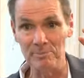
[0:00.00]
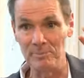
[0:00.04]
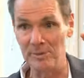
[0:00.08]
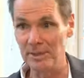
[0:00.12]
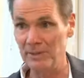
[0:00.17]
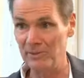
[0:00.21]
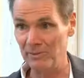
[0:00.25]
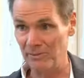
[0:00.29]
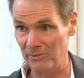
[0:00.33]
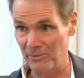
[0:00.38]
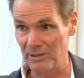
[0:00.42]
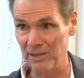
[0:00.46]

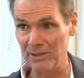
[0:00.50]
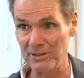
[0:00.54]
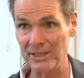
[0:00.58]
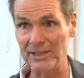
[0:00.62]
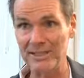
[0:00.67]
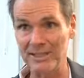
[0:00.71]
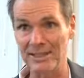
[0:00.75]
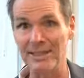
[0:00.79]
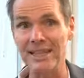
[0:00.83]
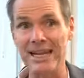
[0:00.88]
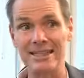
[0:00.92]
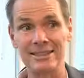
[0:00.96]
very
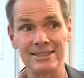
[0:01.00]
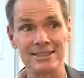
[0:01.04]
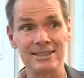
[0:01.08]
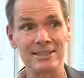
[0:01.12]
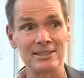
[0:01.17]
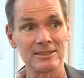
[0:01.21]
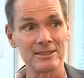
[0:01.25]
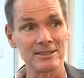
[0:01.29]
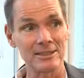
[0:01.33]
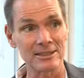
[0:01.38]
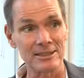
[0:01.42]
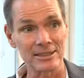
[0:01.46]

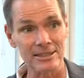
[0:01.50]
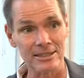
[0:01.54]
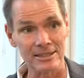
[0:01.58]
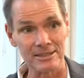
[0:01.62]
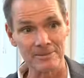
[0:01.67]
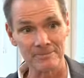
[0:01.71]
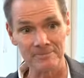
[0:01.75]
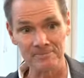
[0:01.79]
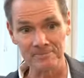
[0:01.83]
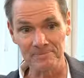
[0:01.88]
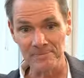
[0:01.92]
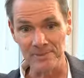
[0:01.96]
classic,
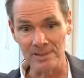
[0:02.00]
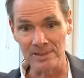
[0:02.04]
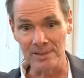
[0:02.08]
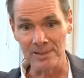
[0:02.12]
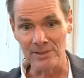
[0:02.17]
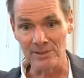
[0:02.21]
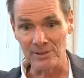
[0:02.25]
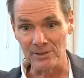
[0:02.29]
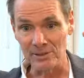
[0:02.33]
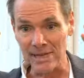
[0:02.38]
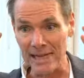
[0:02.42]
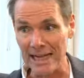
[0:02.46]

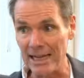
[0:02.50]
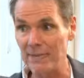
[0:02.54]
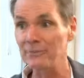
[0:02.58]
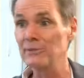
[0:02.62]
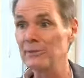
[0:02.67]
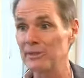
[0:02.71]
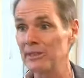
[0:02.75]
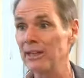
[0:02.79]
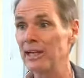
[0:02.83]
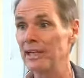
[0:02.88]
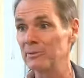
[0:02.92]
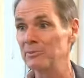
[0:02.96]

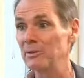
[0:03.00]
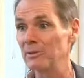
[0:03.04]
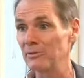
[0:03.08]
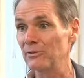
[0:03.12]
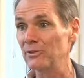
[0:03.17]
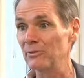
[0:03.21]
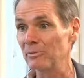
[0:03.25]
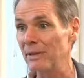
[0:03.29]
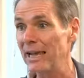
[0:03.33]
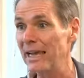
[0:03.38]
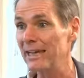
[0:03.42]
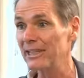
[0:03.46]
advertisement
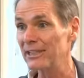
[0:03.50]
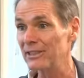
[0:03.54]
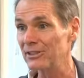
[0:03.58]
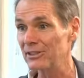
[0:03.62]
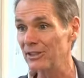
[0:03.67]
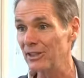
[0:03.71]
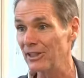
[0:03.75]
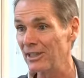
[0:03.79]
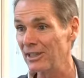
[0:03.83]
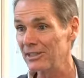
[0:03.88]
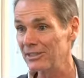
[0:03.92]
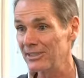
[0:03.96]
for
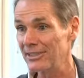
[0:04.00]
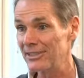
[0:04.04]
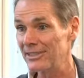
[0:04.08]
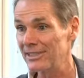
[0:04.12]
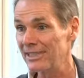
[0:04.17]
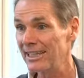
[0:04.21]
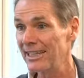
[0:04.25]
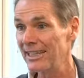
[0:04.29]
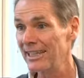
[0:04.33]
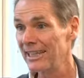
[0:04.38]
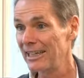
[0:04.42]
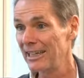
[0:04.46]
Macintosh,
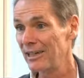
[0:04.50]
it's